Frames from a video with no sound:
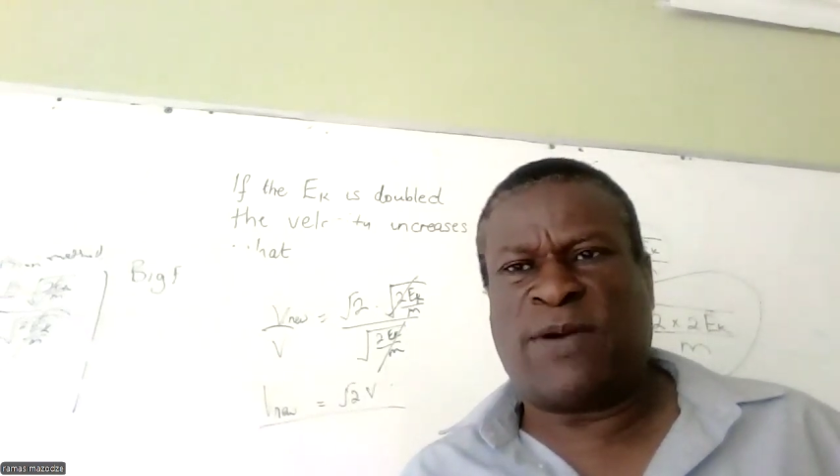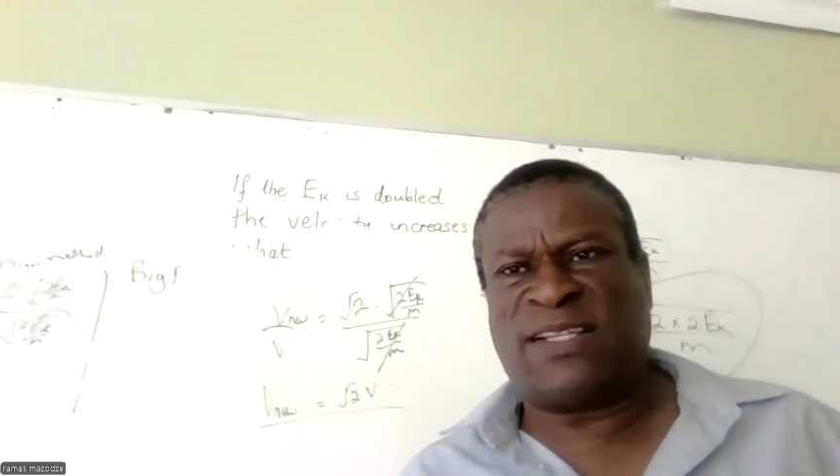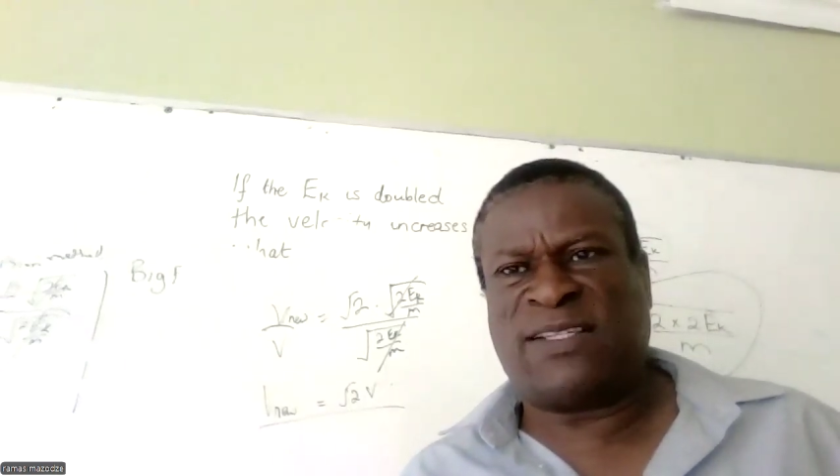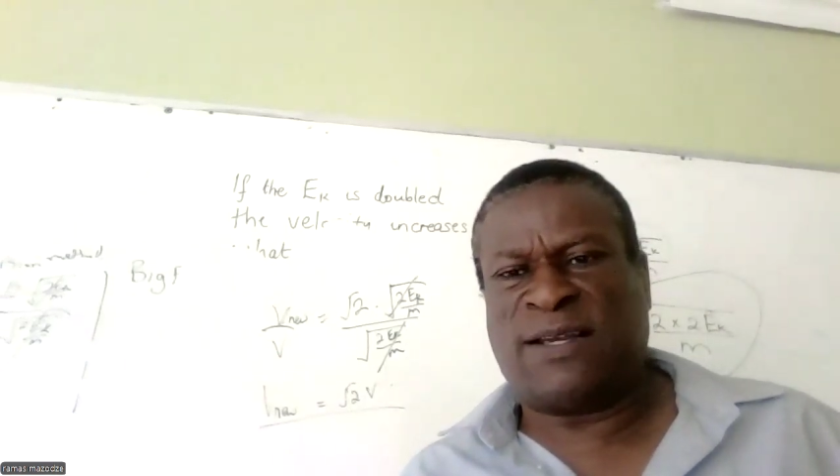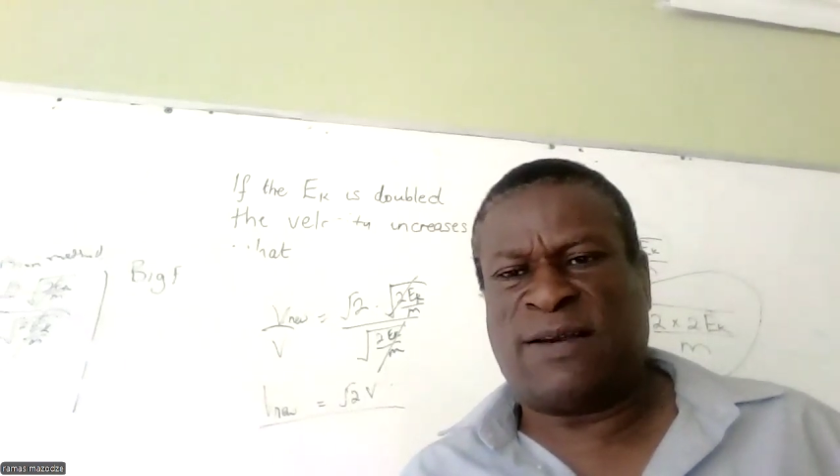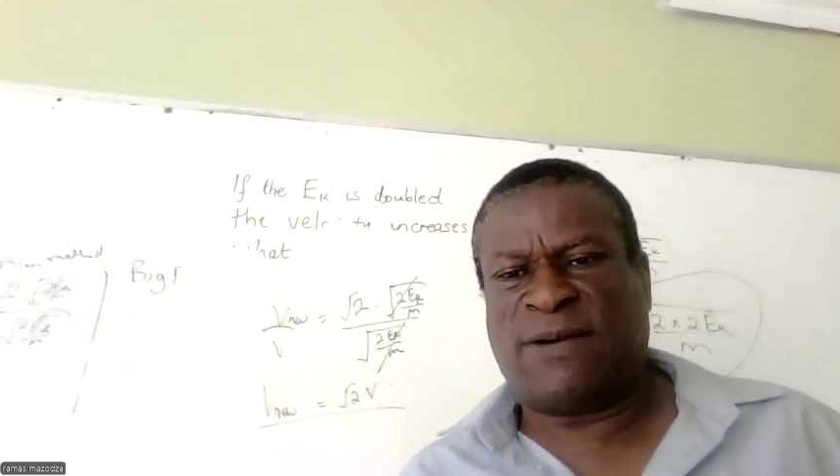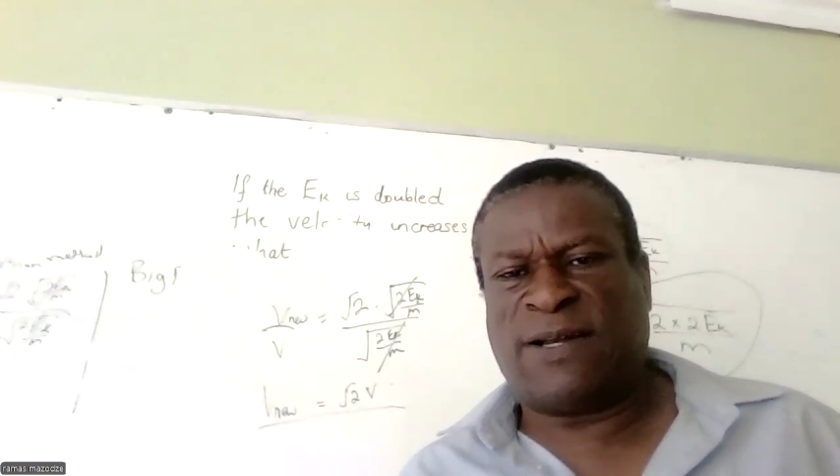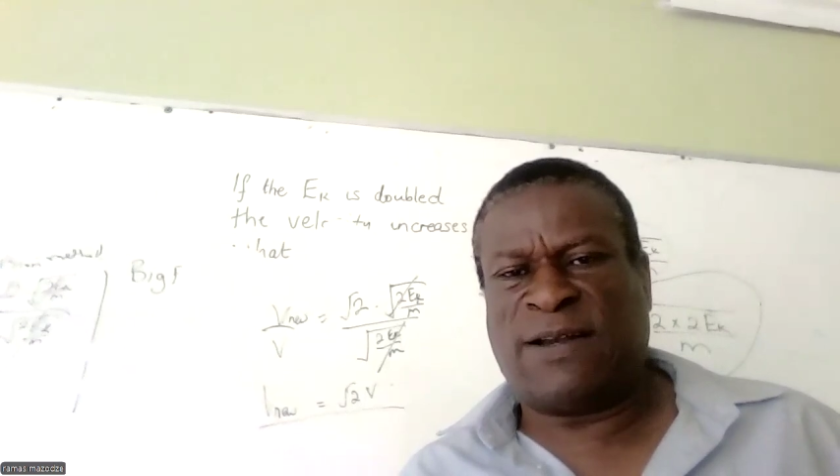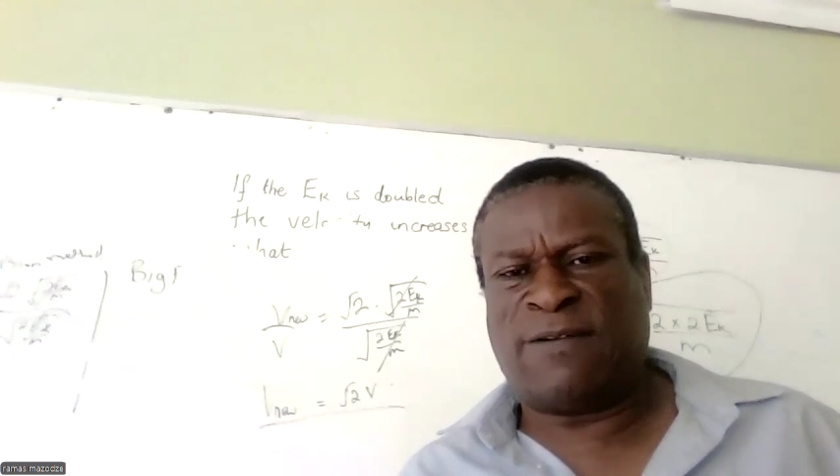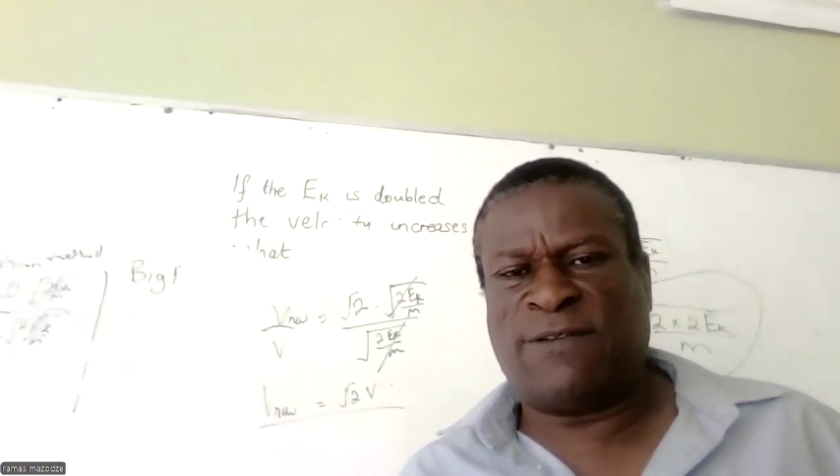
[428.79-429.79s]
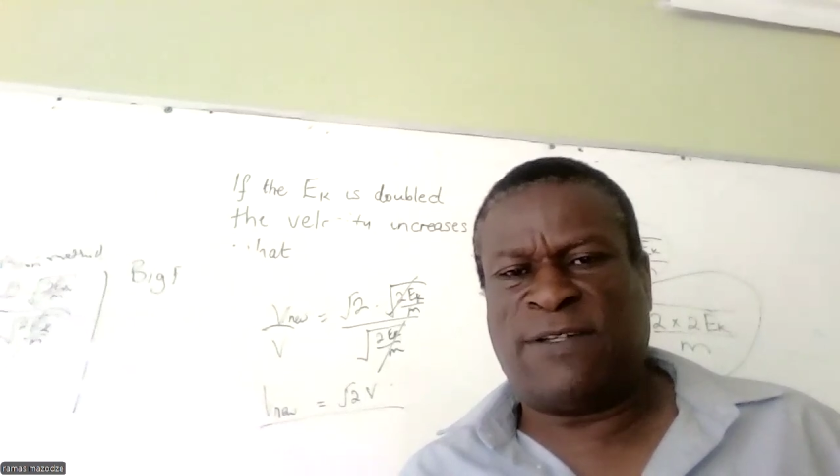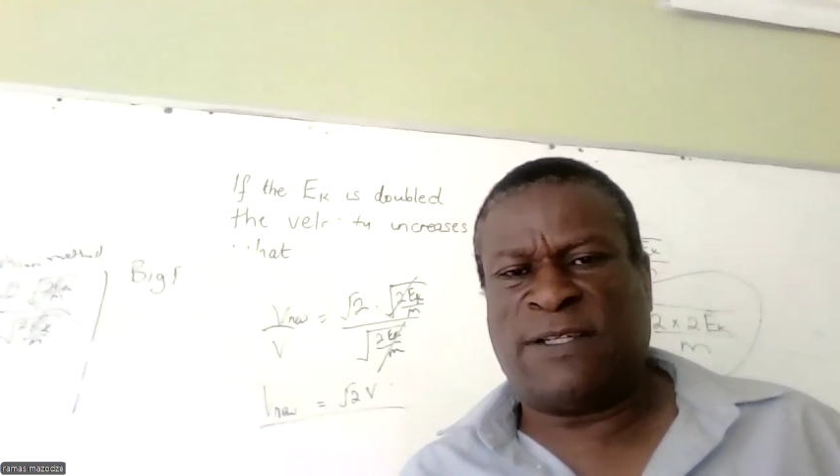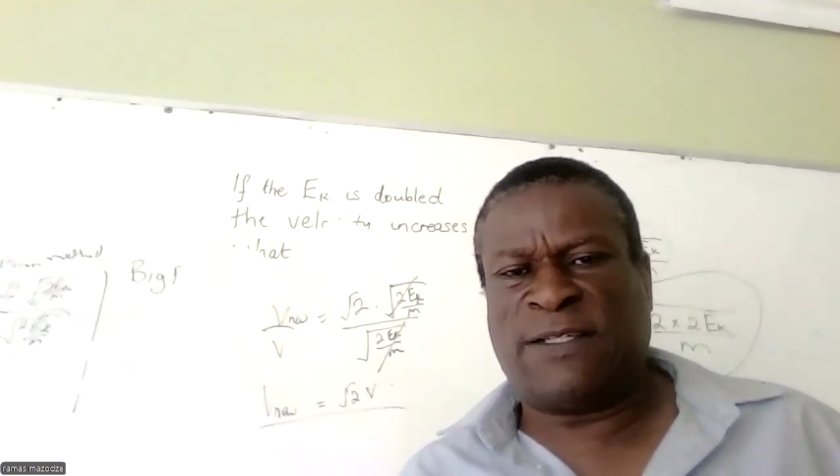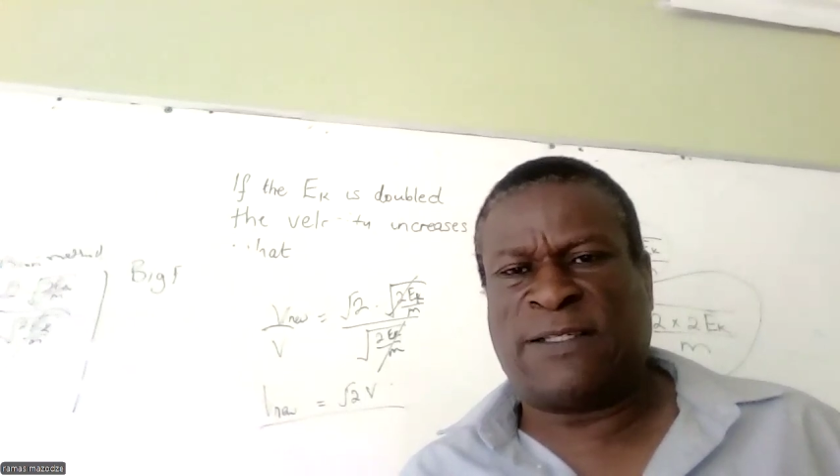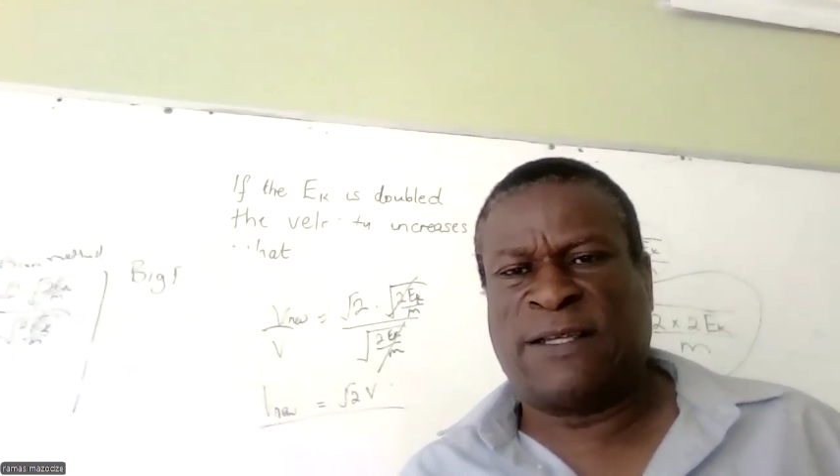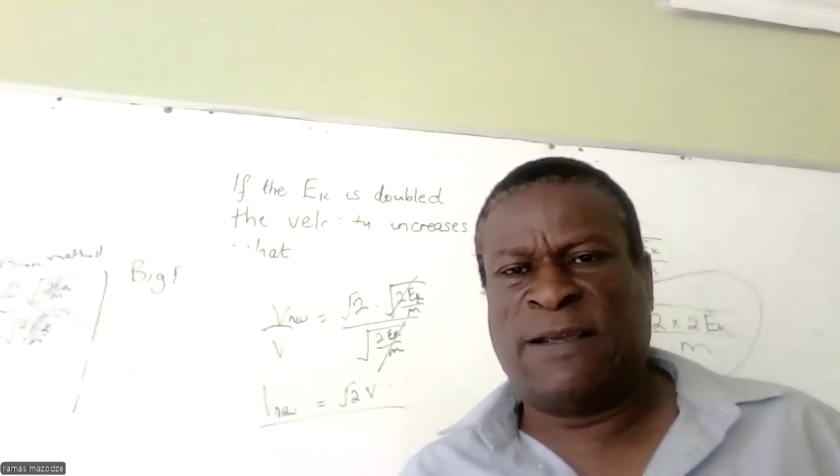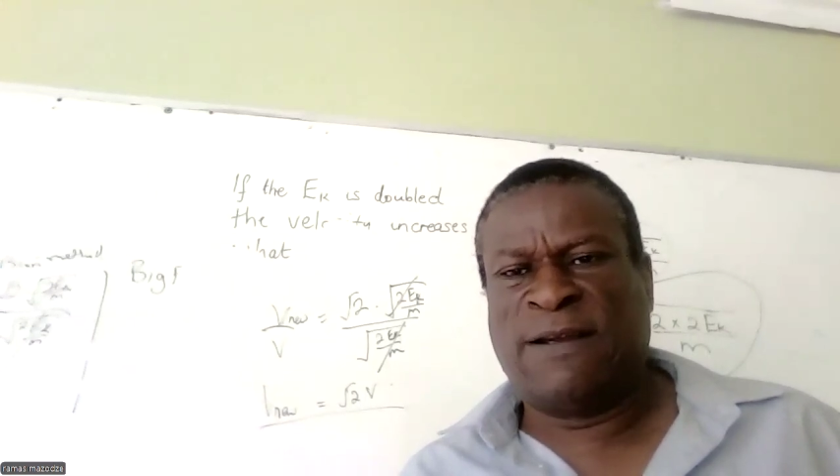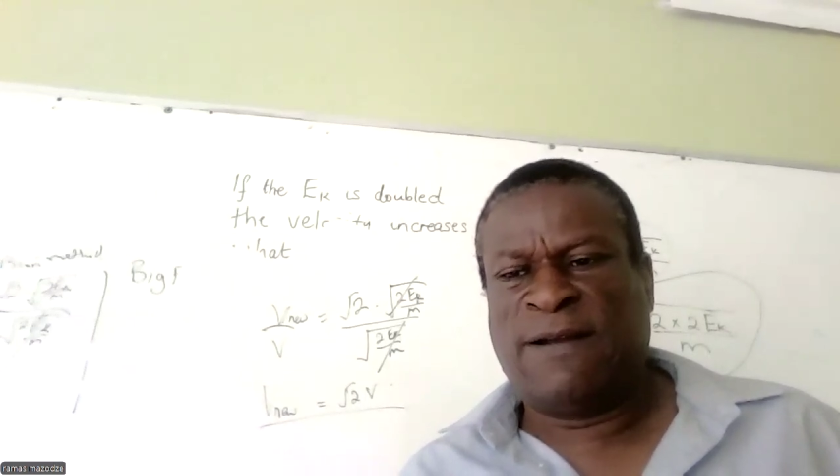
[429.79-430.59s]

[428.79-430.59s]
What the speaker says: pass our physics.